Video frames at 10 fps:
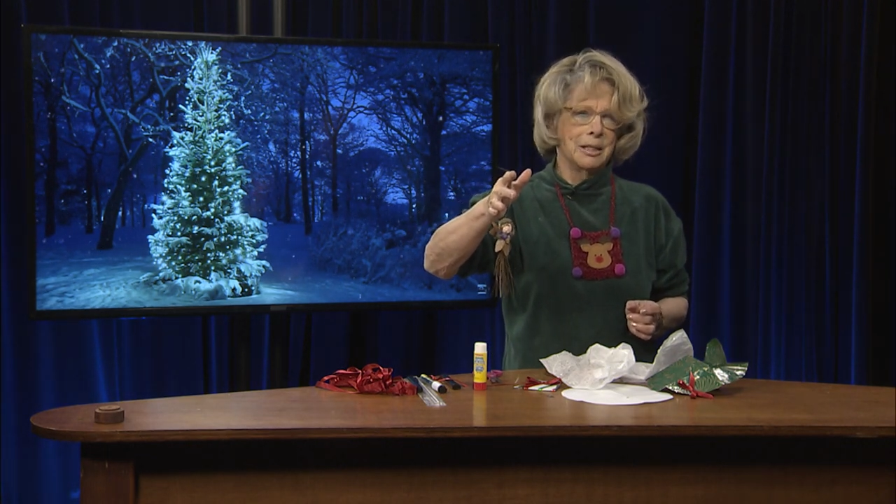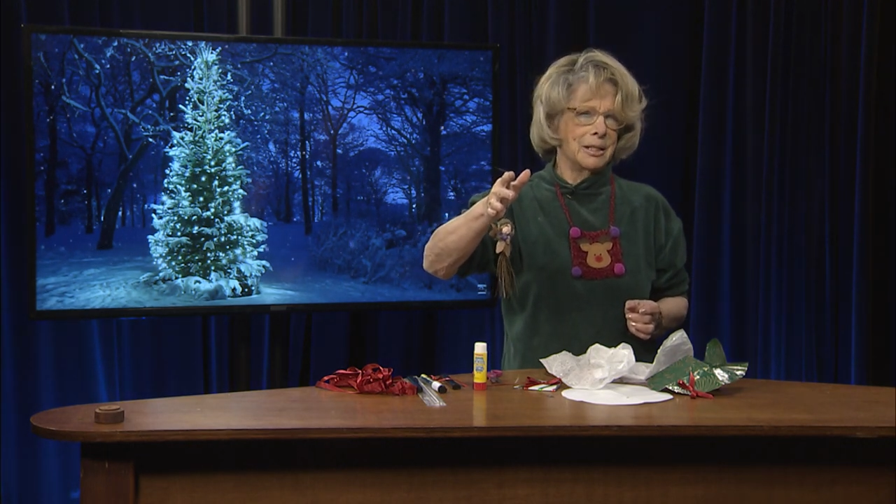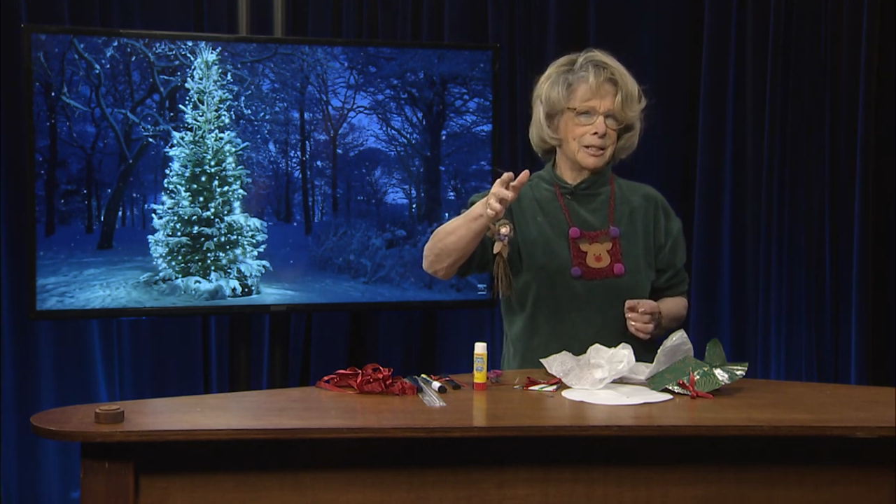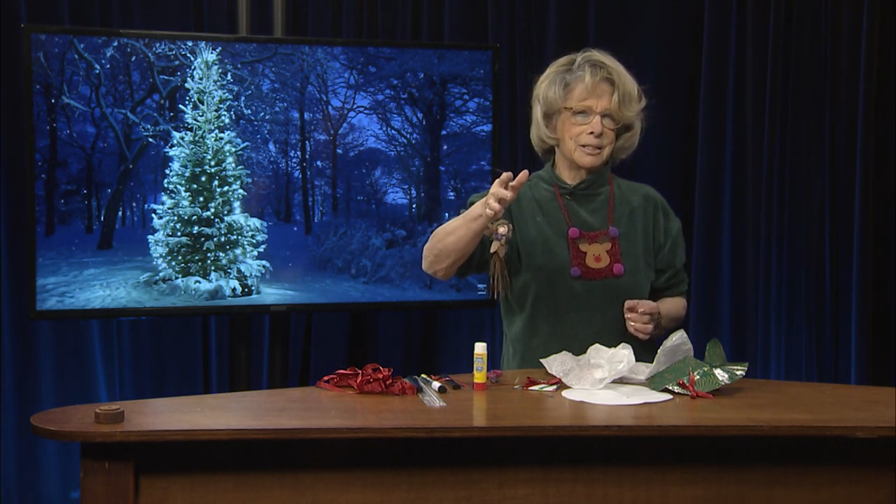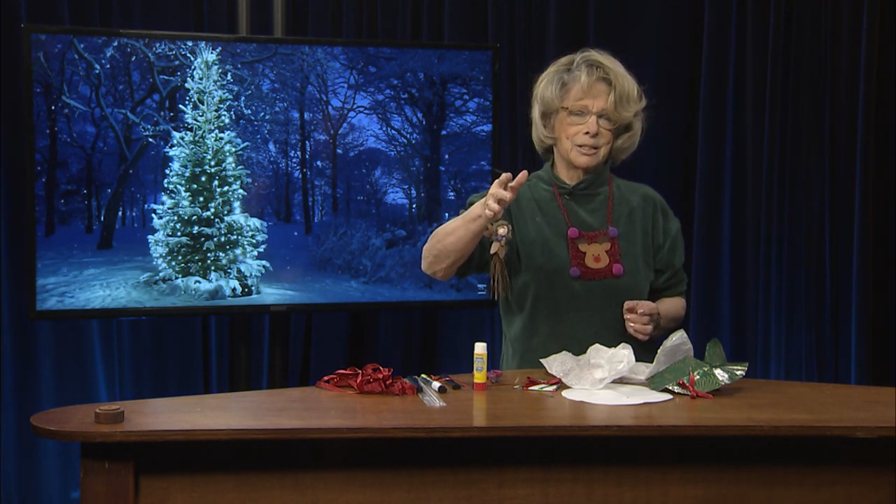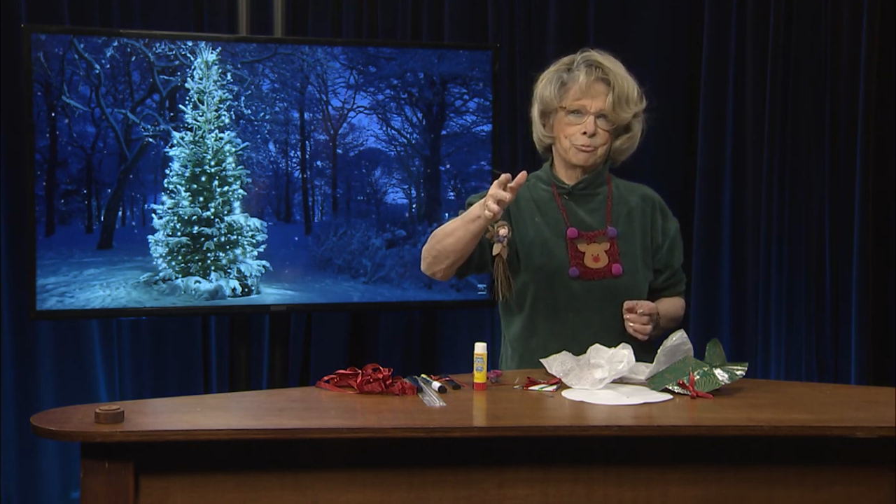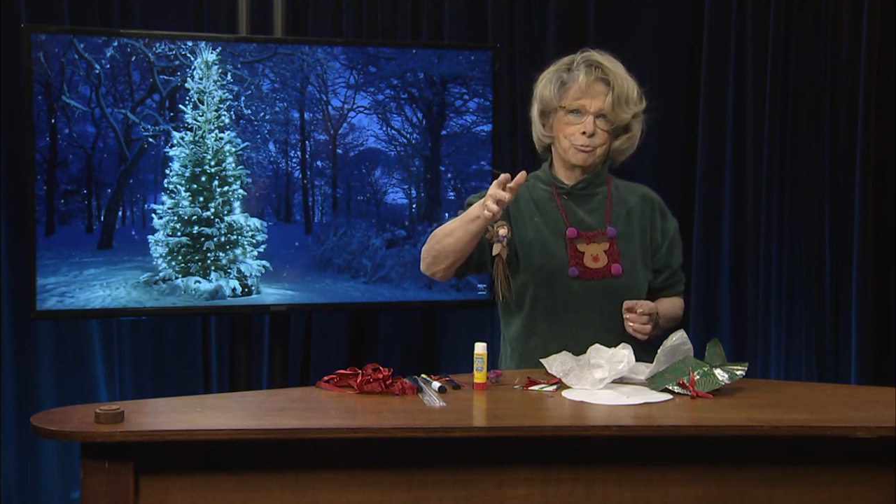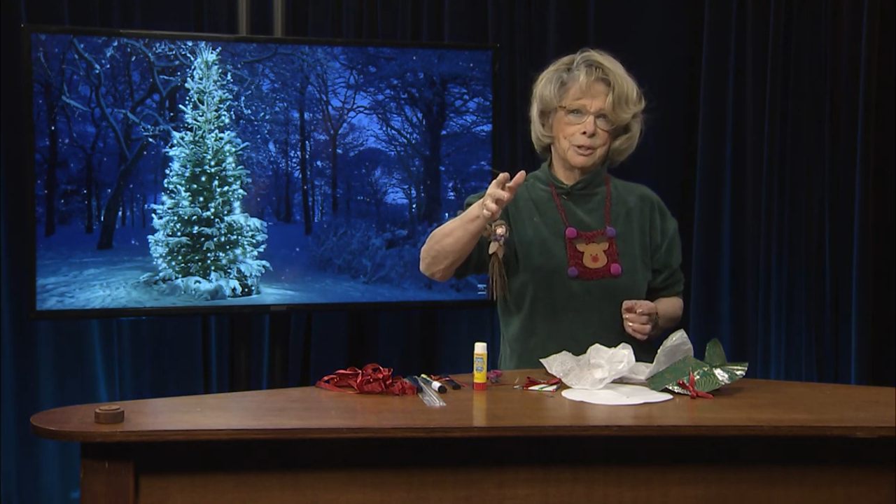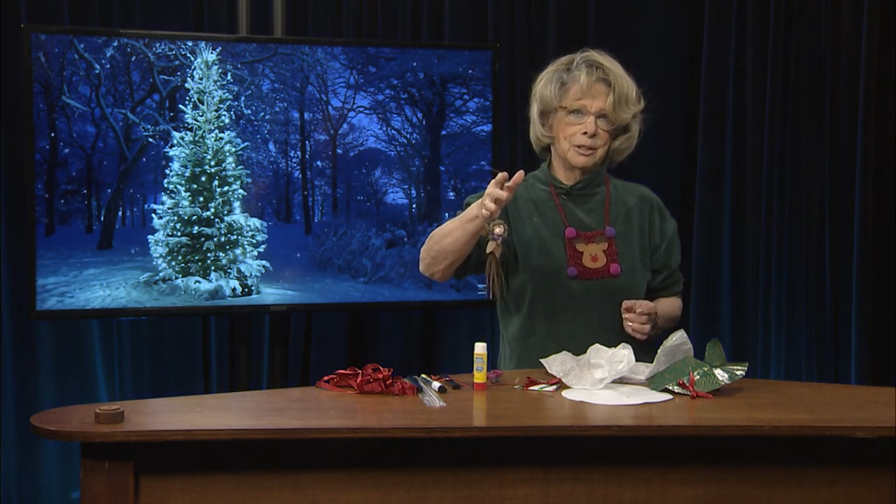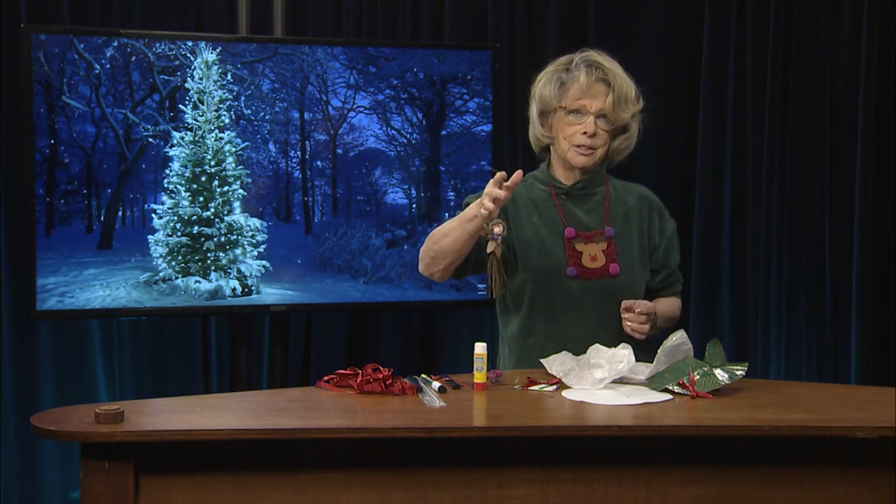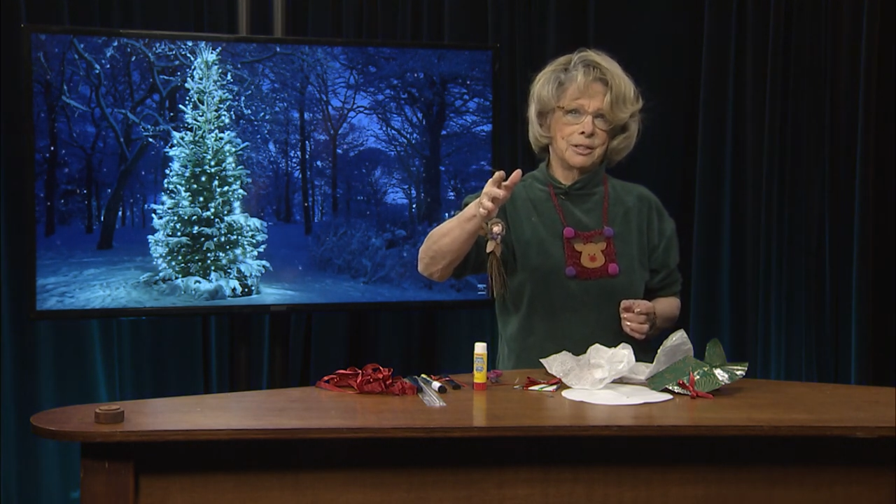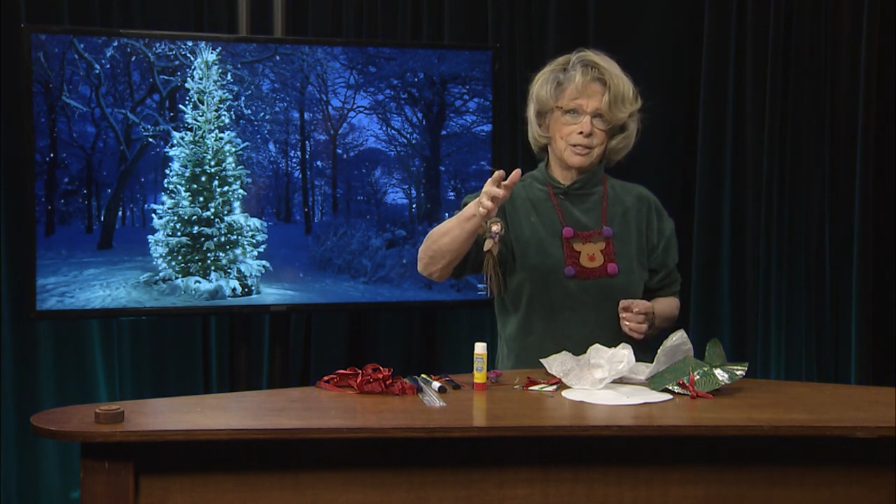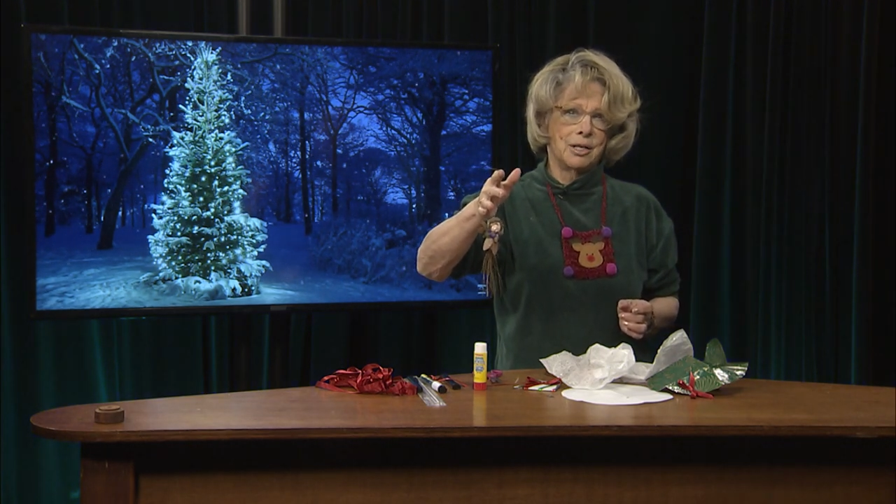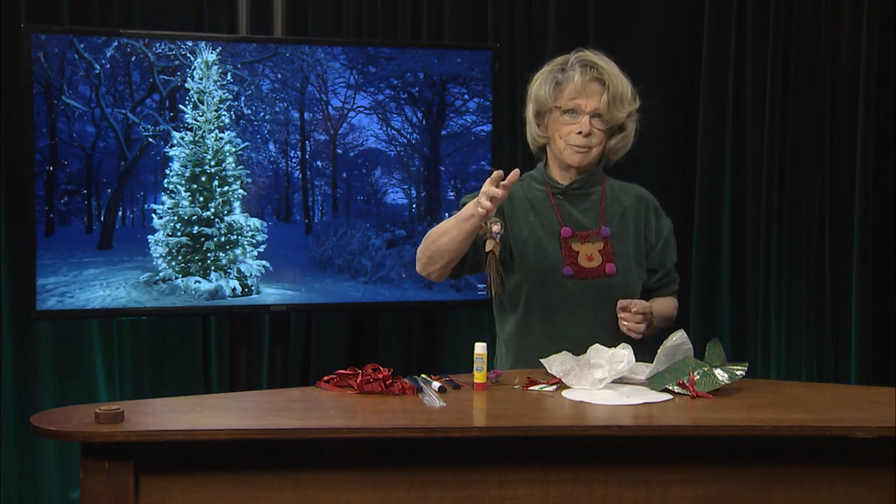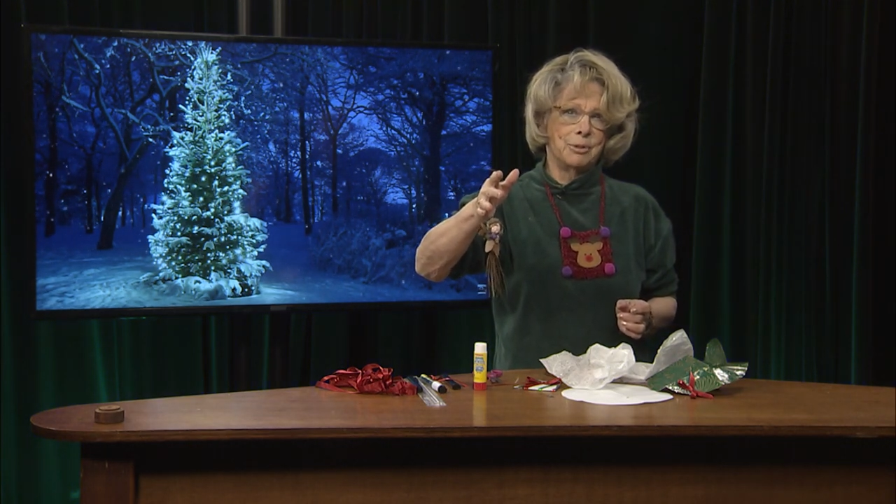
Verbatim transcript: This is really the time